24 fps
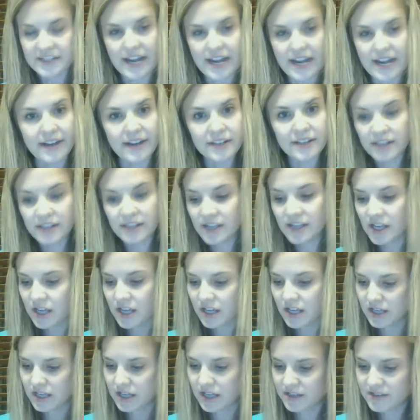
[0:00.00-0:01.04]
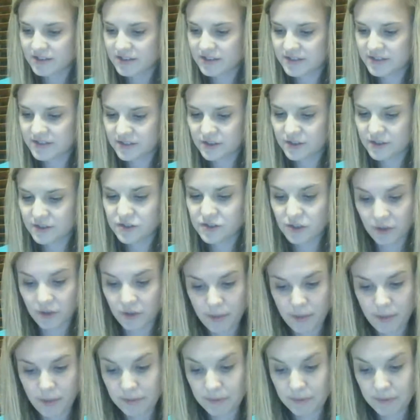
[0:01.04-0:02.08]
data is to the
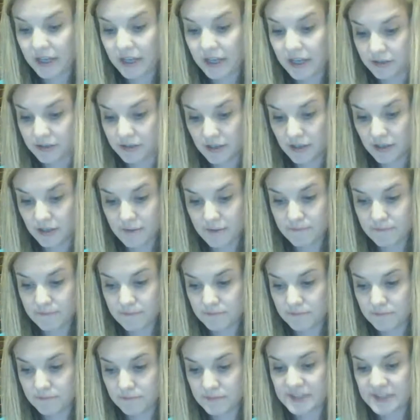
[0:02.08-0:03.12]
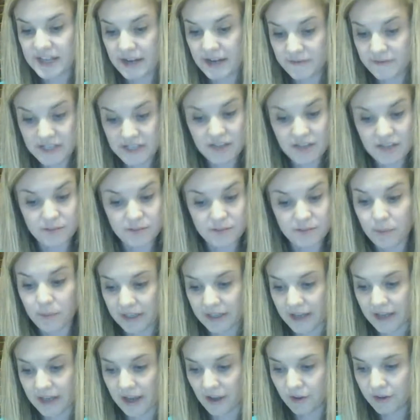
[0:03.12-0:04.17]
public safety and
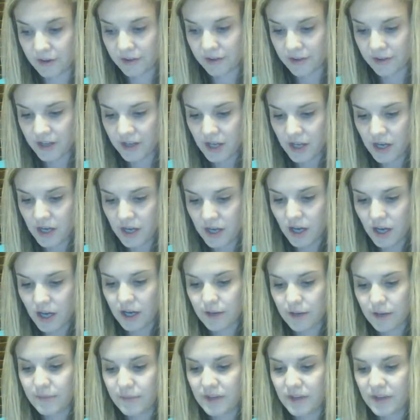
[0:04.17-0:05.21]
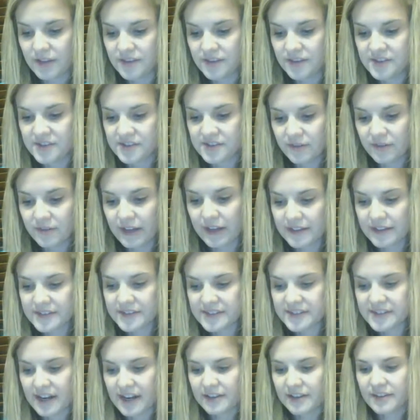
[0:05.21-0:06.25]
public health. The
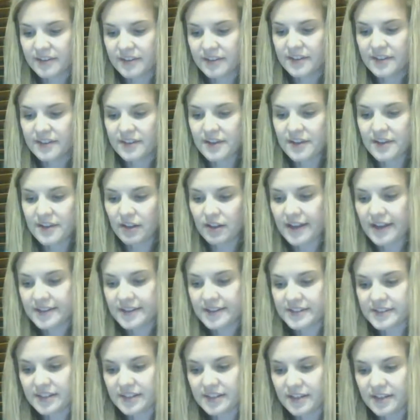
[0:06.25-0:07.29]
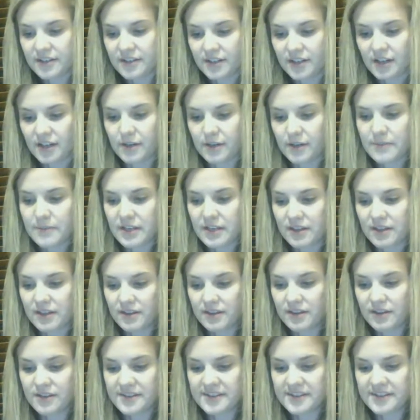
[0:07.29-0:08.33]
surveillance data that they collected
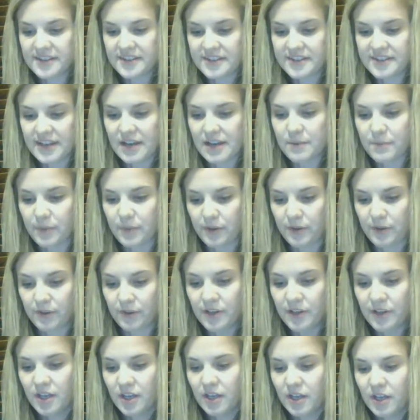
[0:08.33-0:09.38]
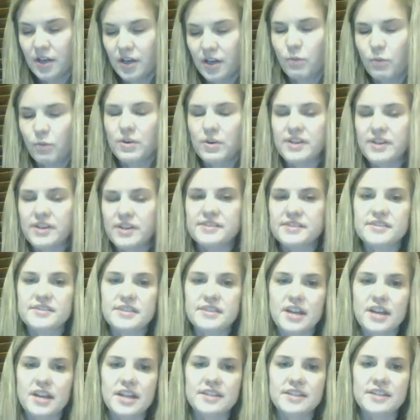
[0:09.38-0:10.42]
in this example was
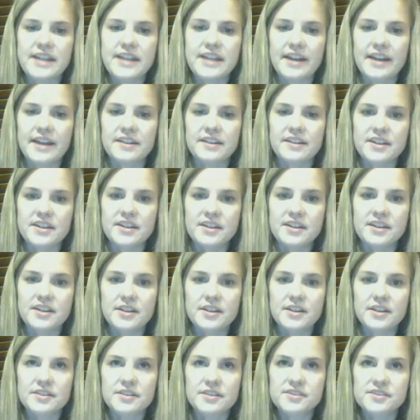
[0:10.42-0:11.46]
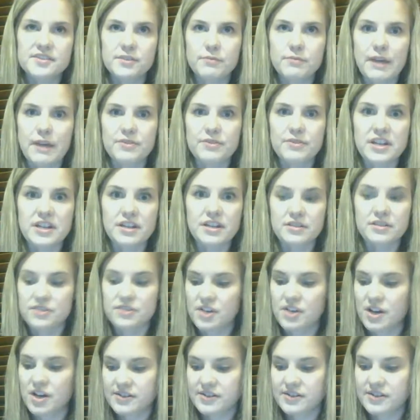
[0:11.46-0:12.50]
data surrounding
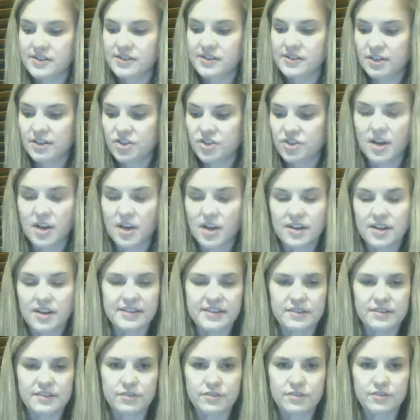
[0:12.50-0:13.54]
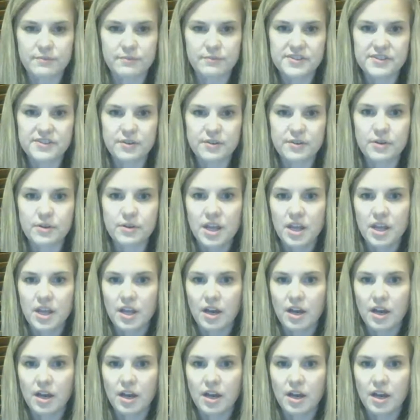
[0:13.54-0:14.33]
toxic shock syndrome. So